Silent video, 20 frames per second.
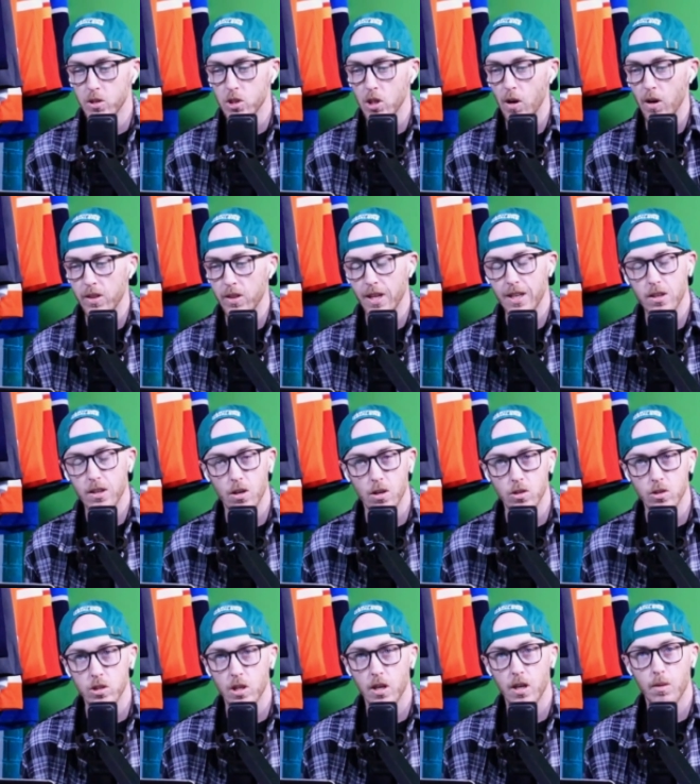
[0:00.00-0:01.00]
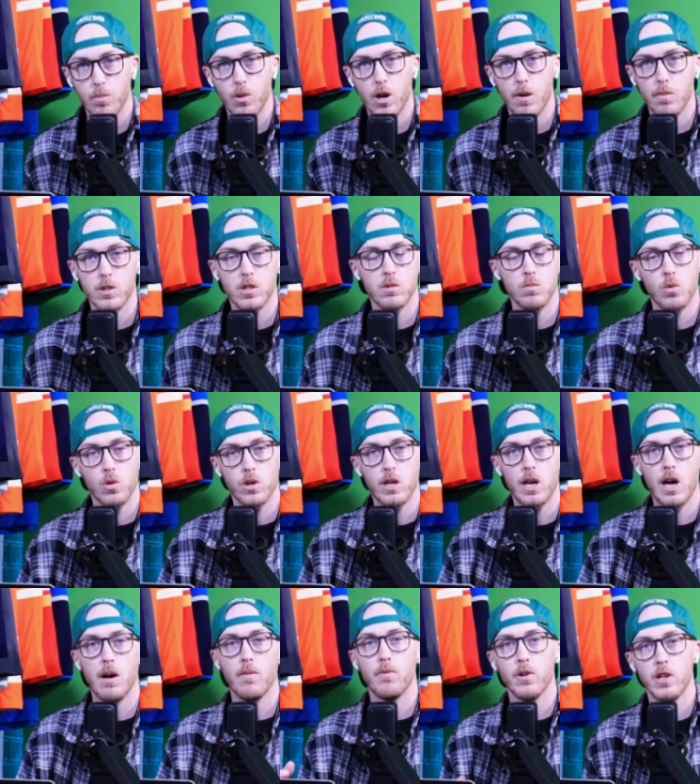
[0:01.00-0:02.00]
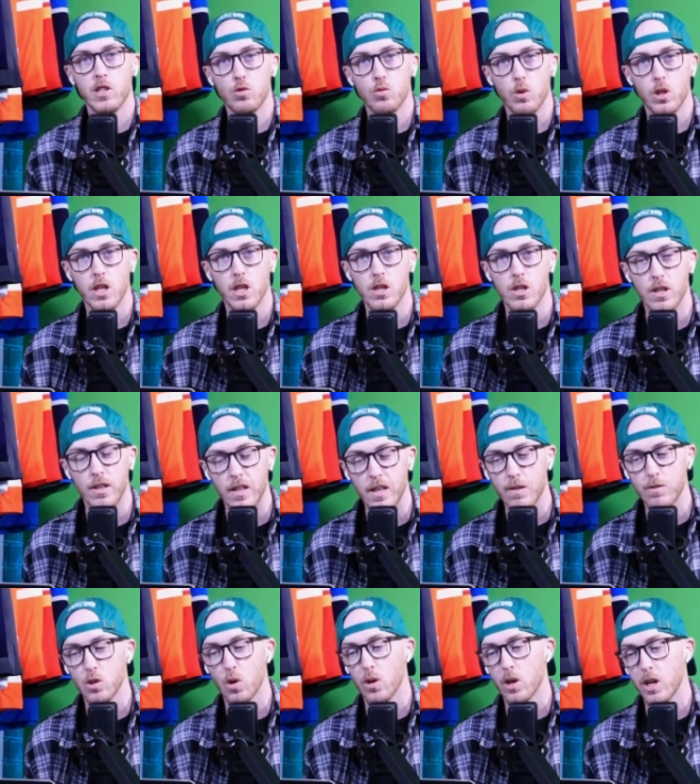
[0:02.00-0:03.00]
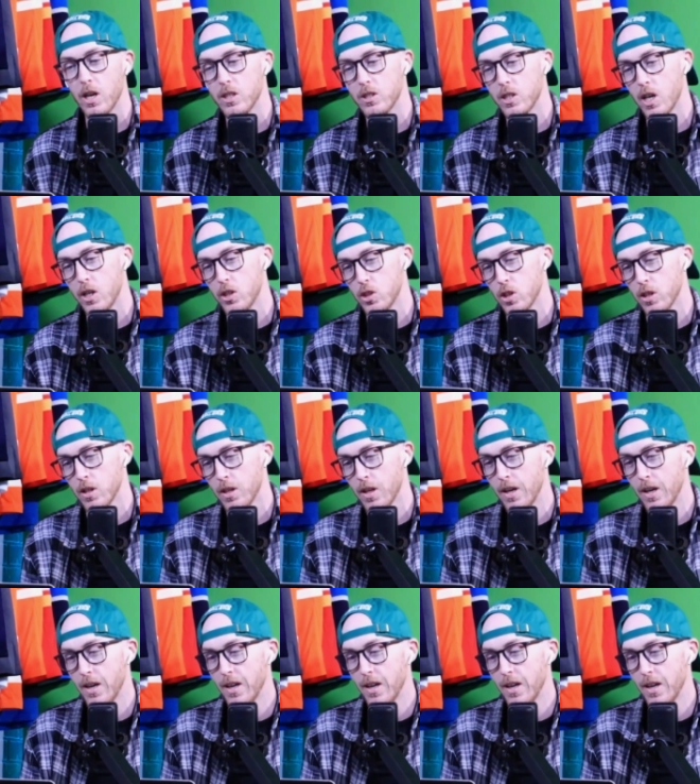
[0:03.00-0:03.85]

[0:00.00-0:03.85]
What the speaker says: So I think there's probably some more confidence within the Leafs organization